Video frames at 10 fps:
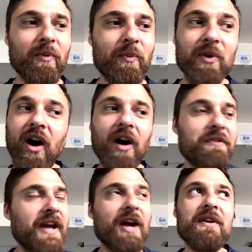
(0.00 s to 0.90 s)
We were all
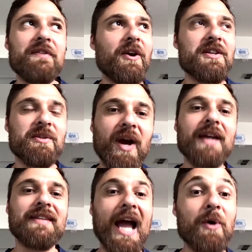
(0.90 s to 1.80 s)
very, very
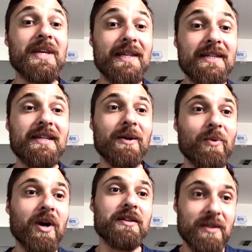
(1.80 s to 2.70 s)
surprised how easy it
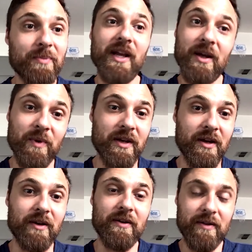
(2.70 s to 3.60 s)
was to break a
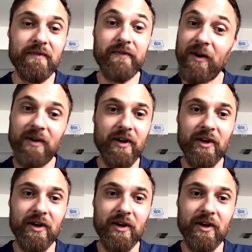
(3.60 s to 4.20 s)
window. Very, very.